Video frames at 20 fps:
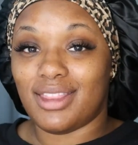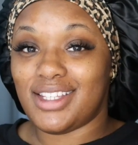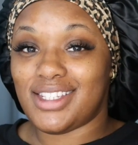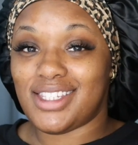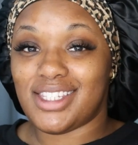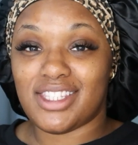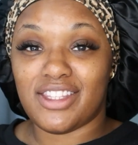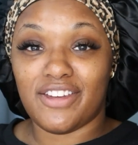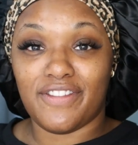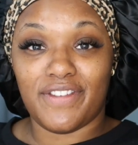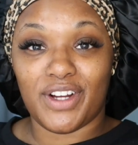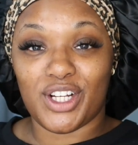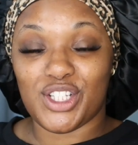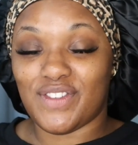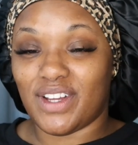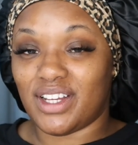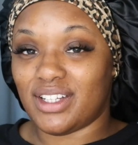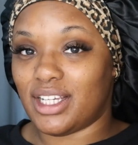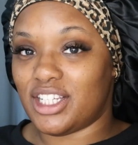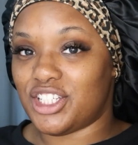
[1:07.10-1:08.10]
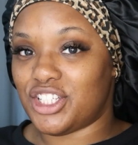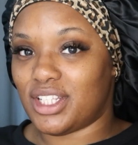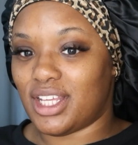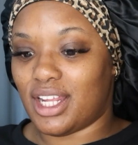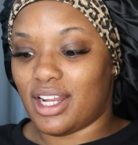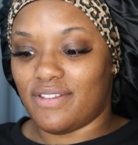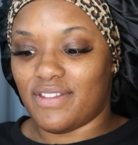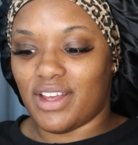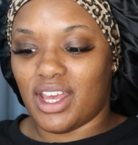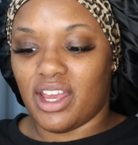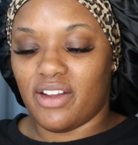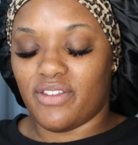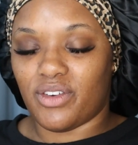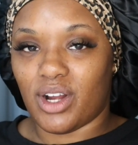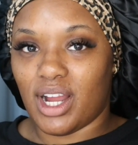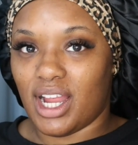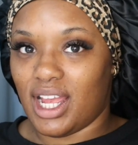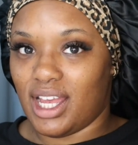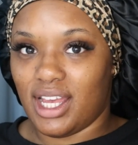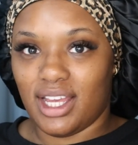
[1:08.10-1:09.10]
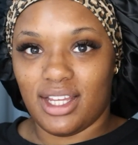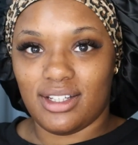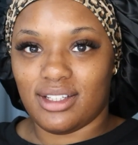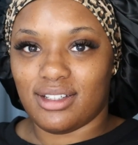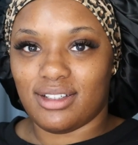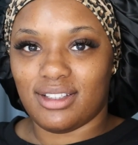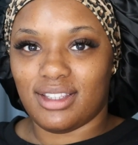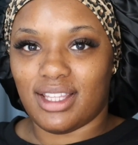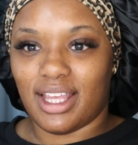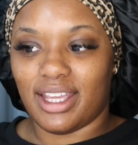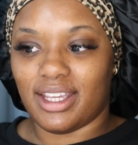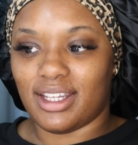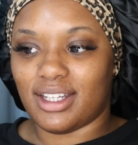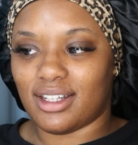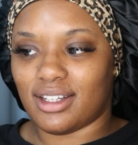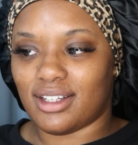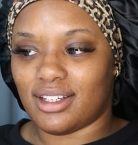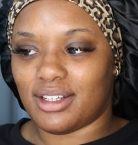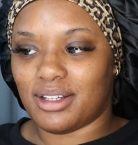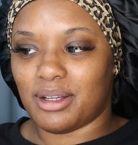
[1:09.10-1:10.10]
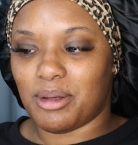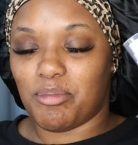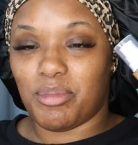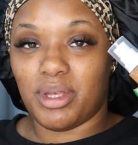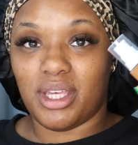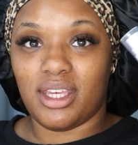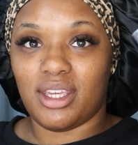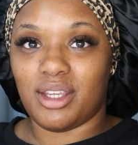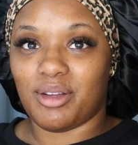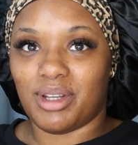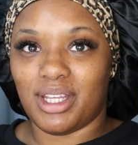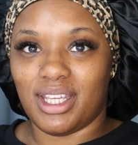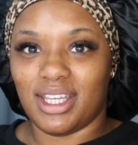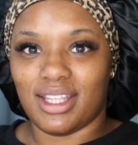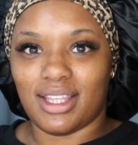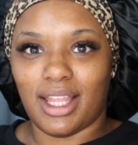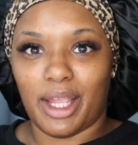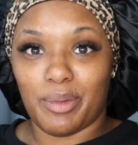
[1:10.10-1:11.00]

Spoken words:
This is the first foundation that I've ever had, like, period.